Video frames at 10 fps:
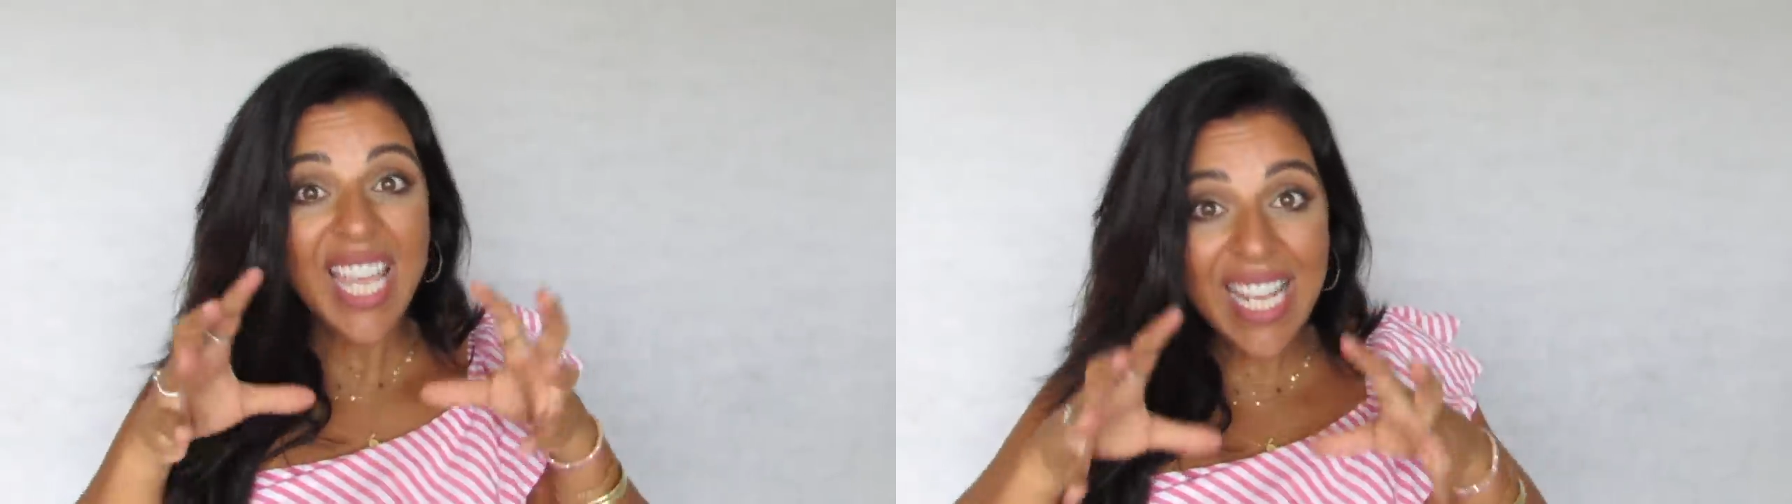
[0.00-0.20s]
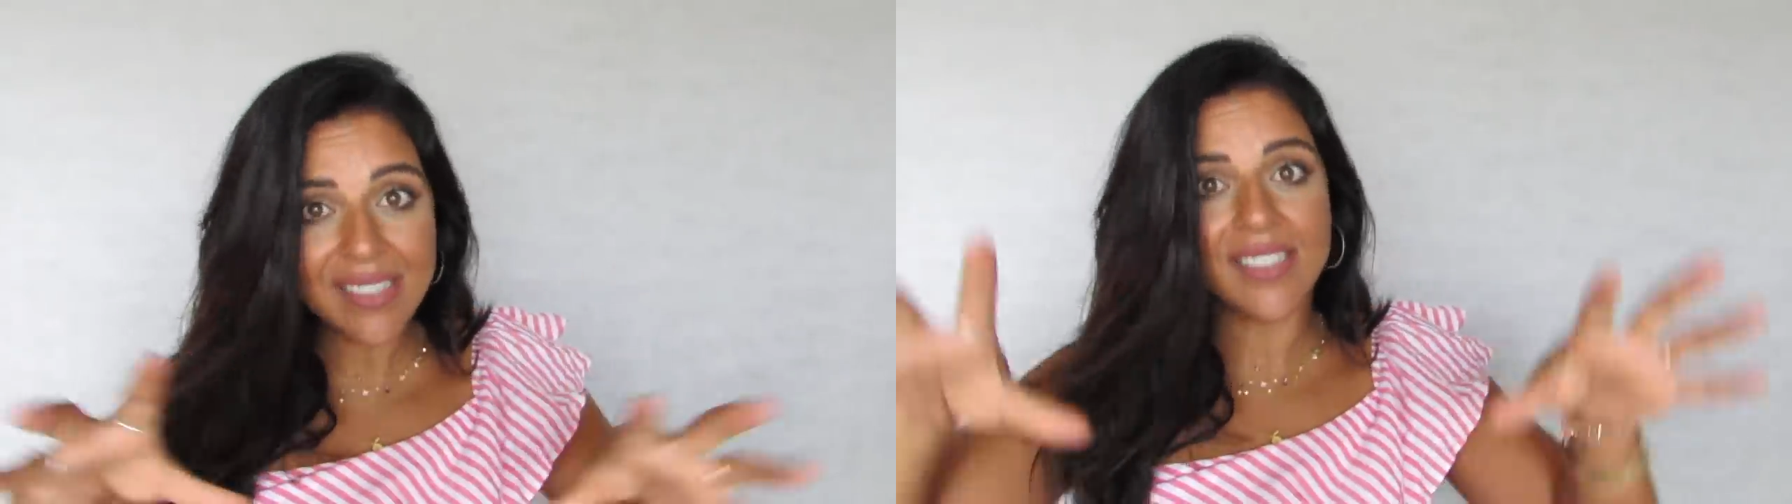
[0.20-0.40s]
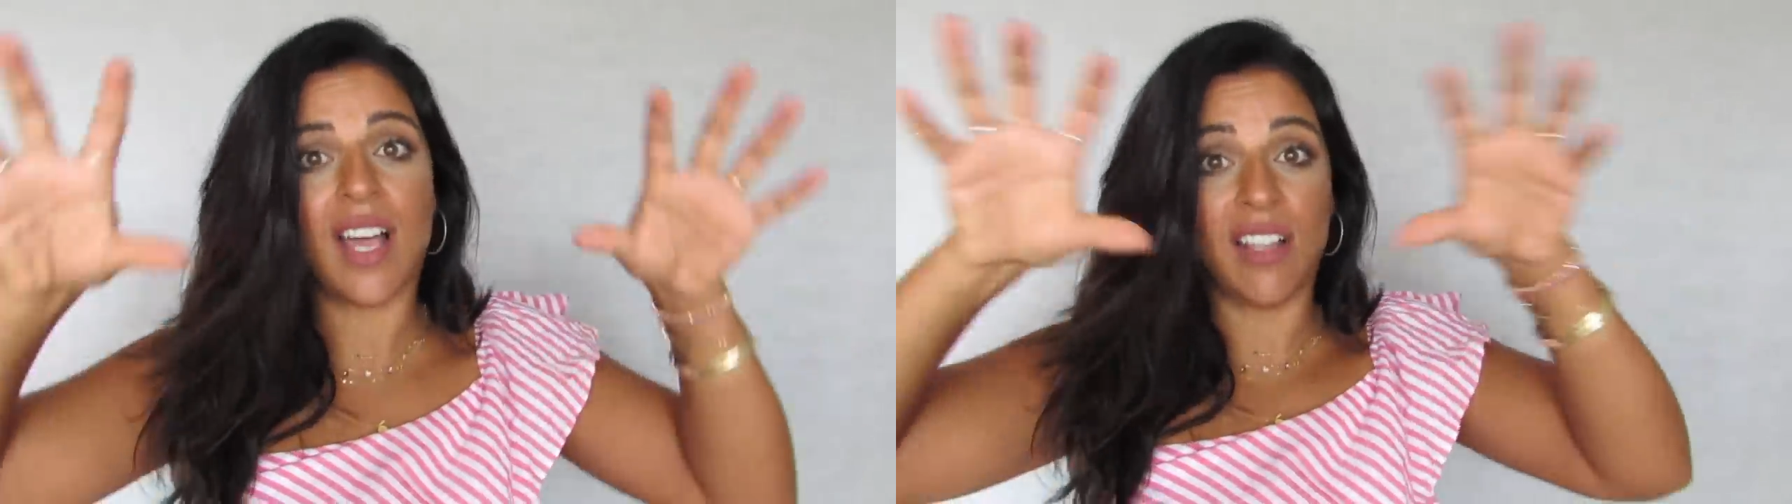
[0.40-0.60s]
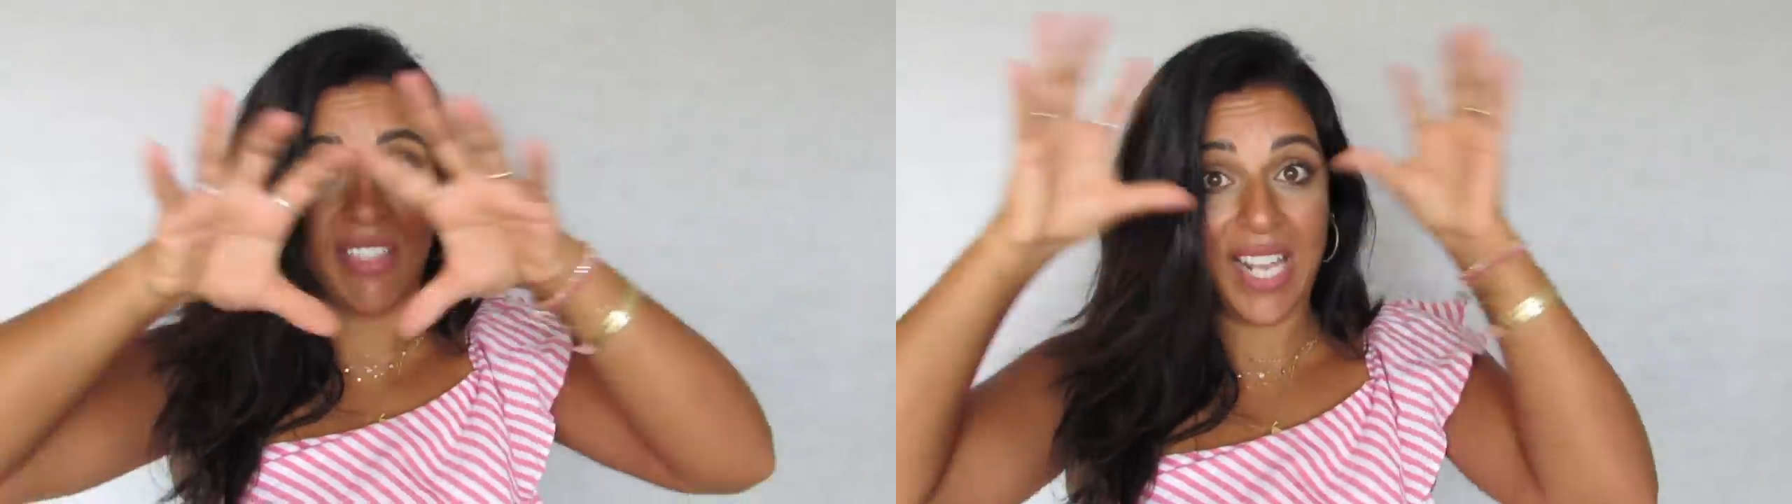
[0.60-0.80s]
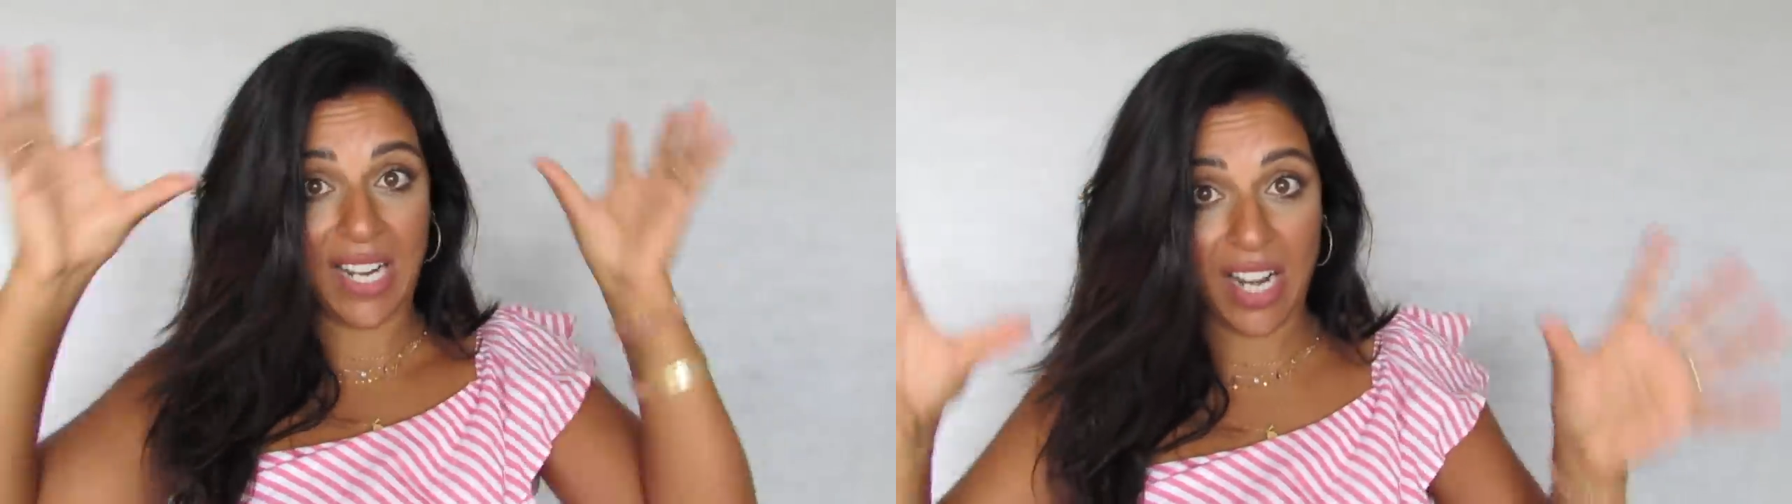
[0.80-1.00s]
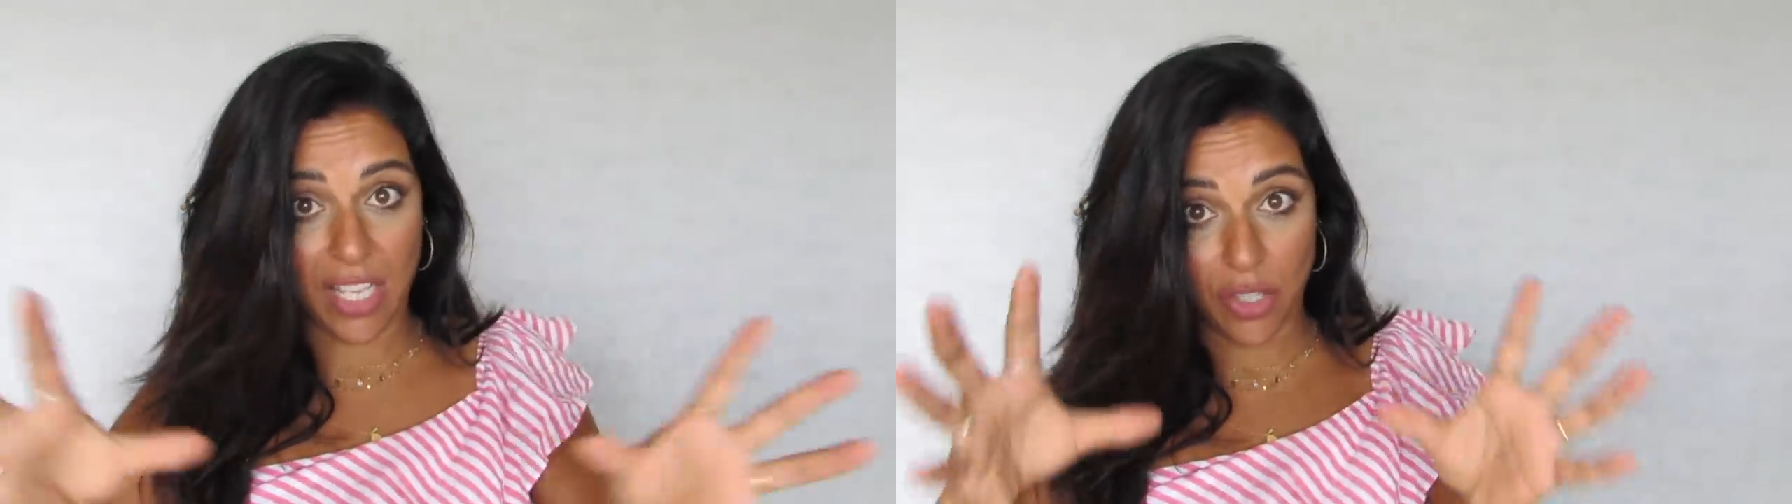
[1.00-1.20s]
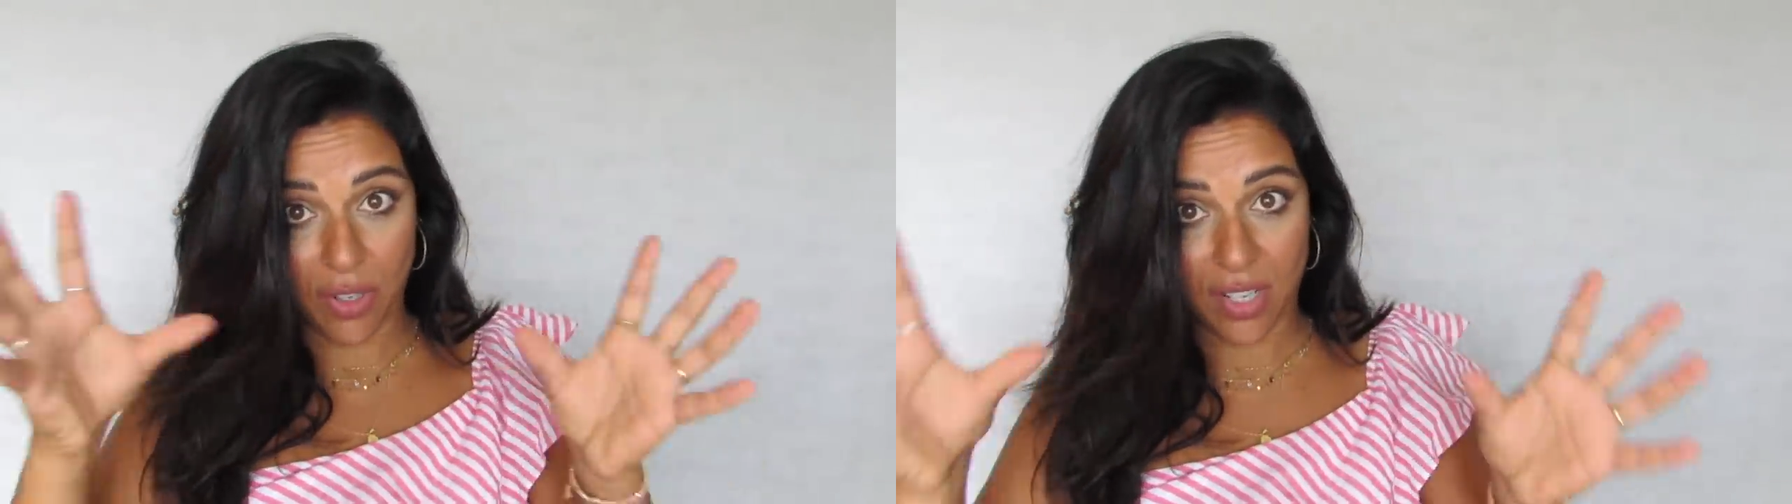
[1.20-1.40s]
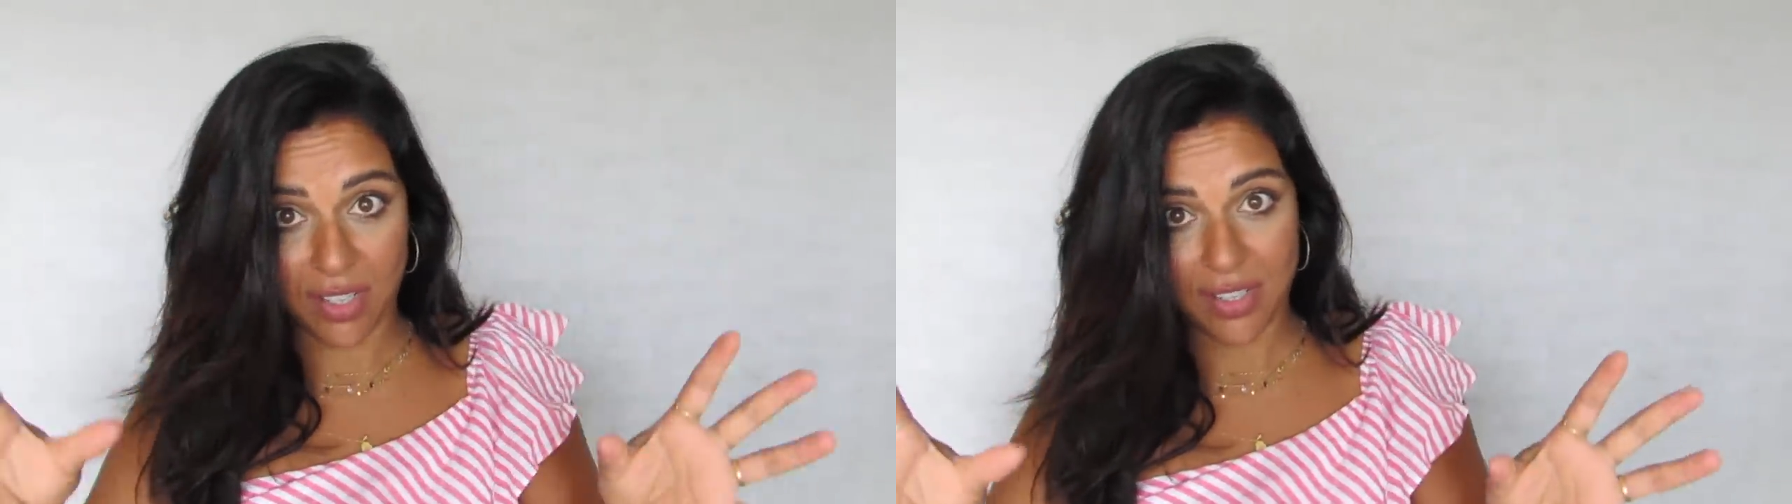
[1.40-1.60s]
inside the
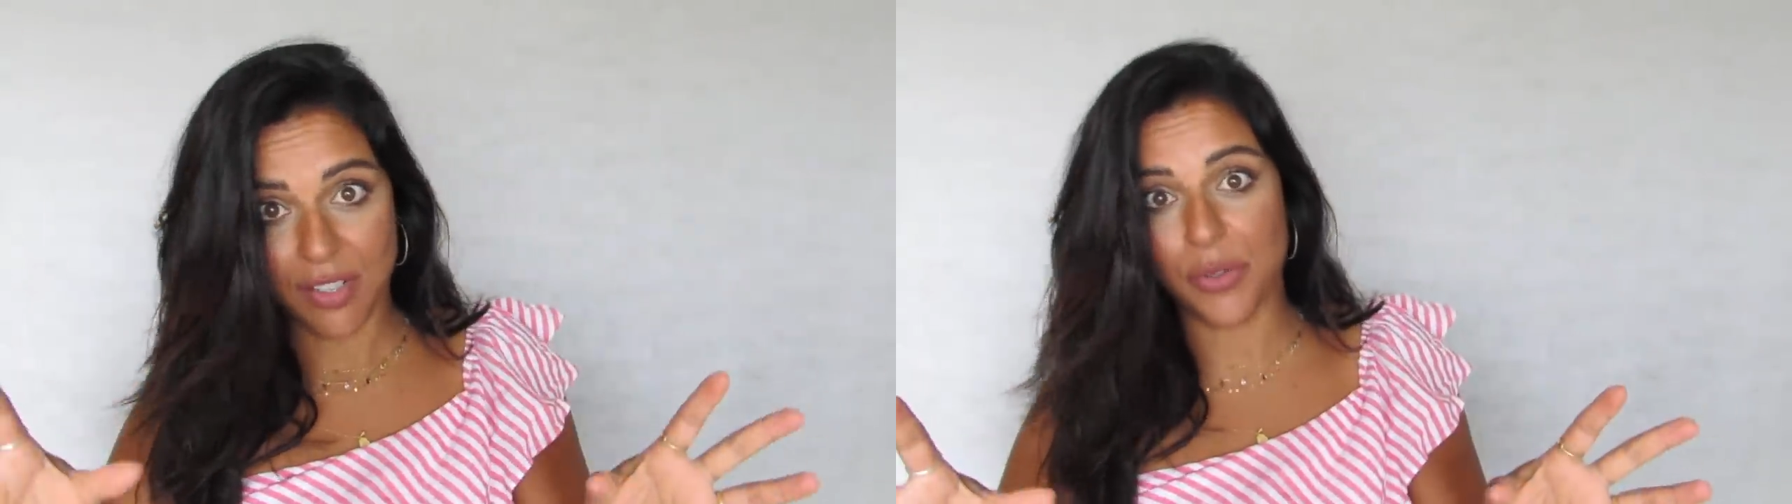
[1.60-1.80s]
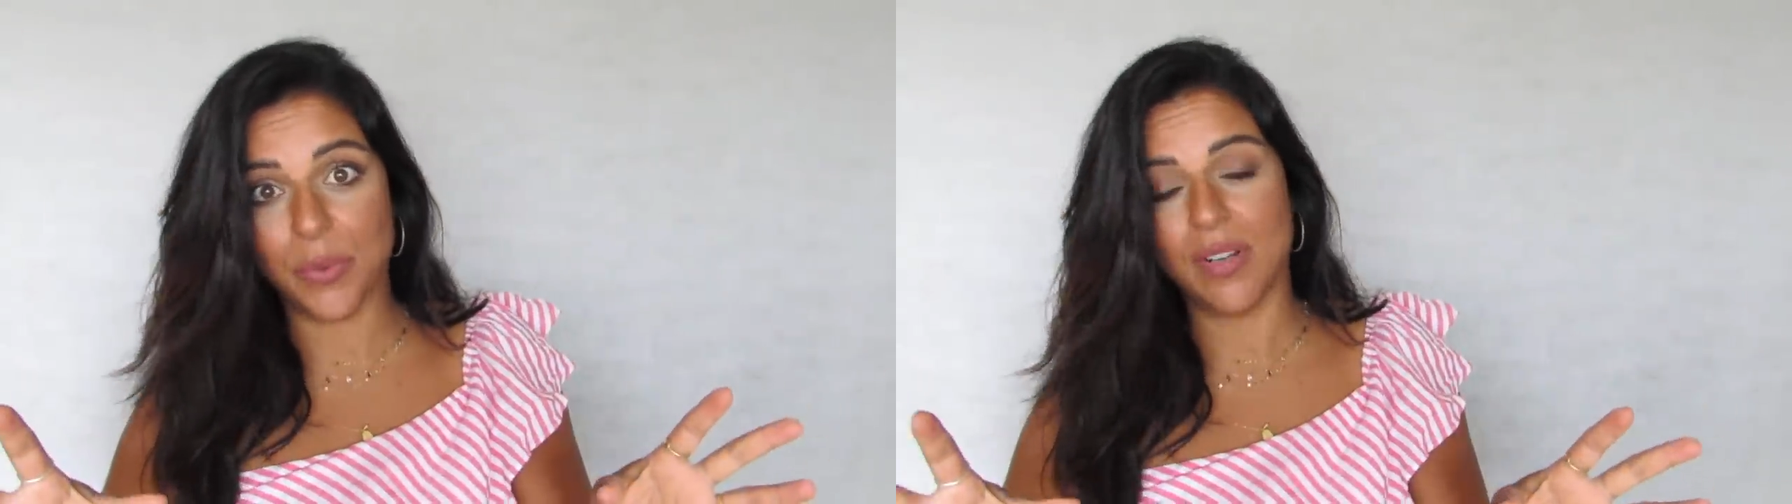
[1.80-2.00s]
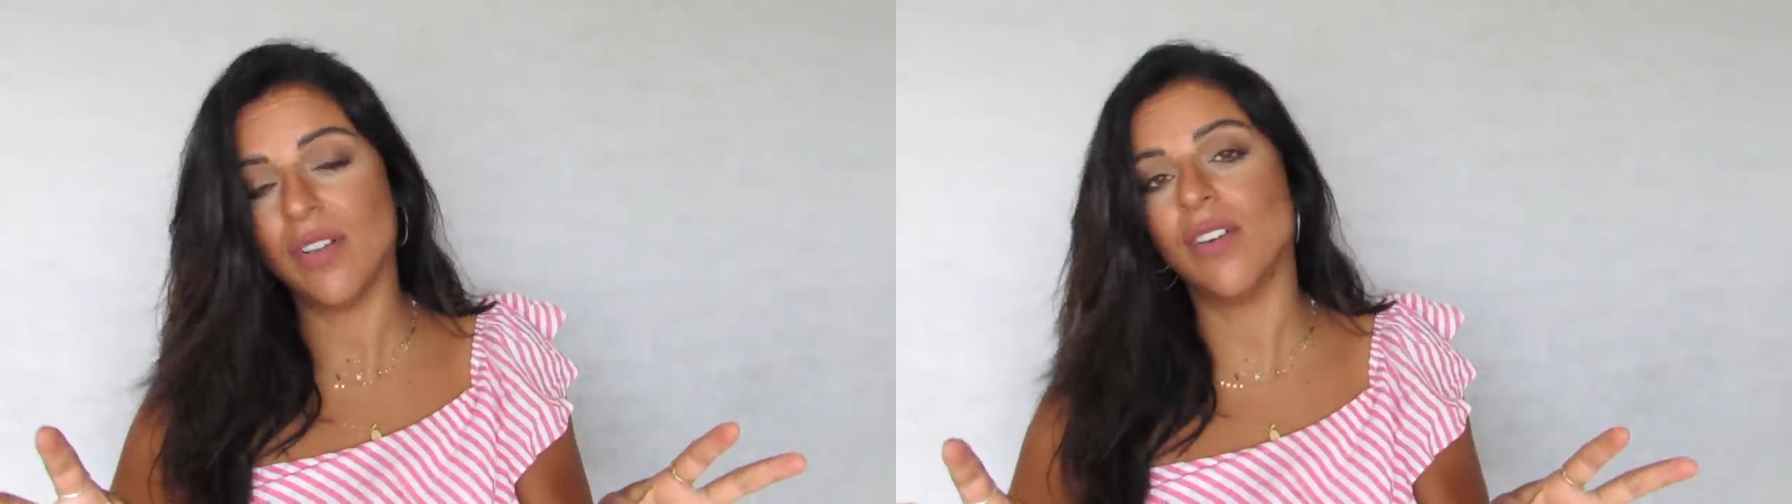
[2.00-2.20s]
irregular rule,